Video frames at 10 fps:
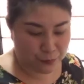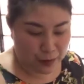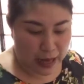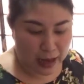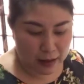
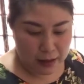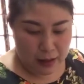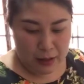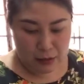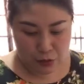flour,
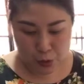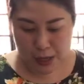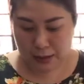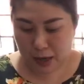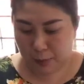
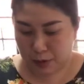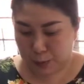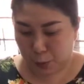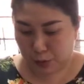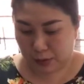3
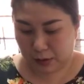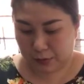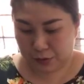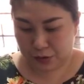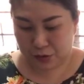tablespoons
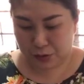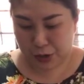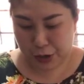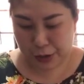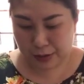of
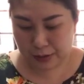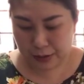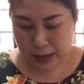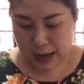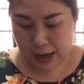sugar,
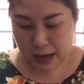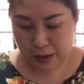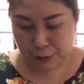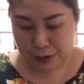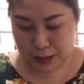
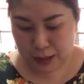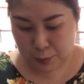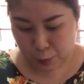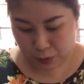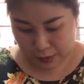half a
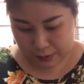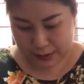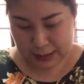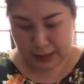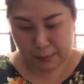teaspoon of
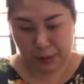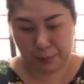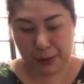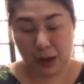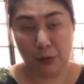cinnamon
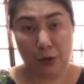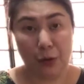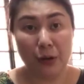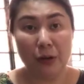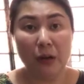
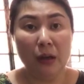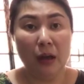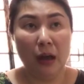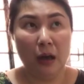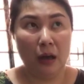powder,
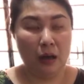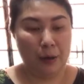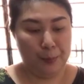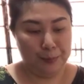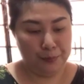
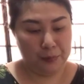1